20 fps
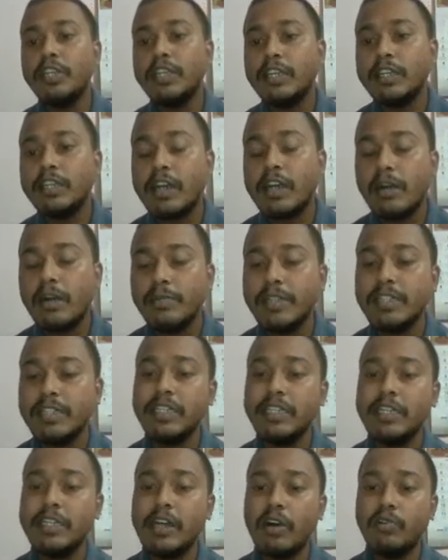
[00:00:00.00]
can come and
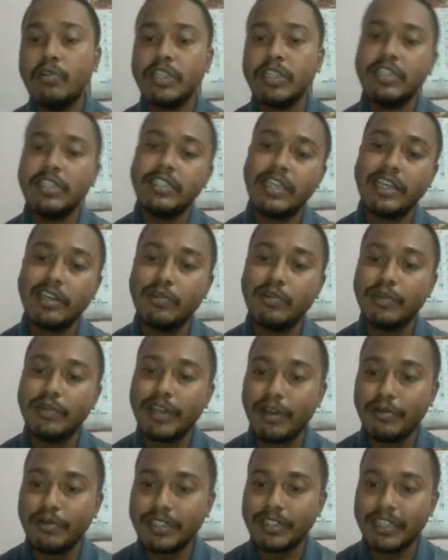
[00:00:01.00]
dig out and take away
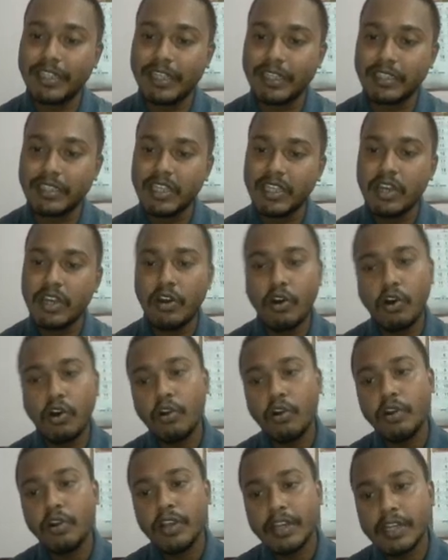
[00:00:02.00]
our things
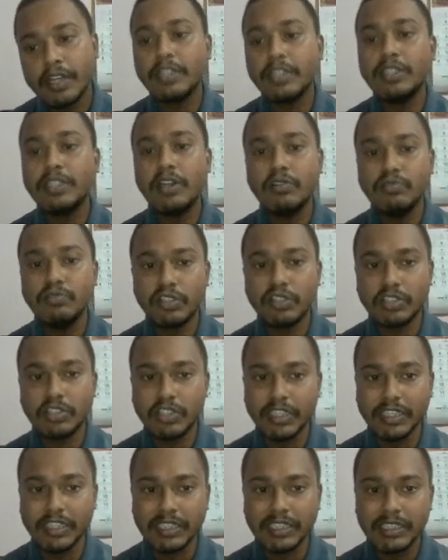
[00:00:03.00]
or cut down the
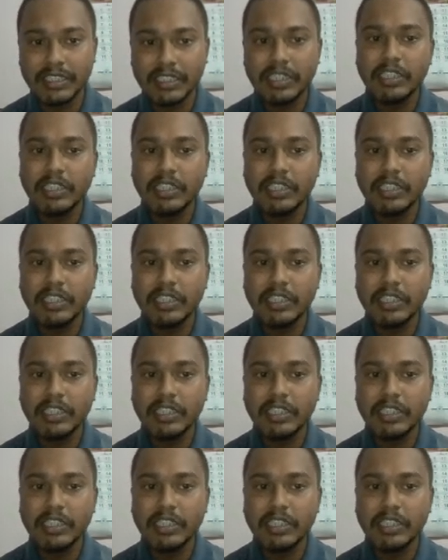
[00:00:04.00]
trees.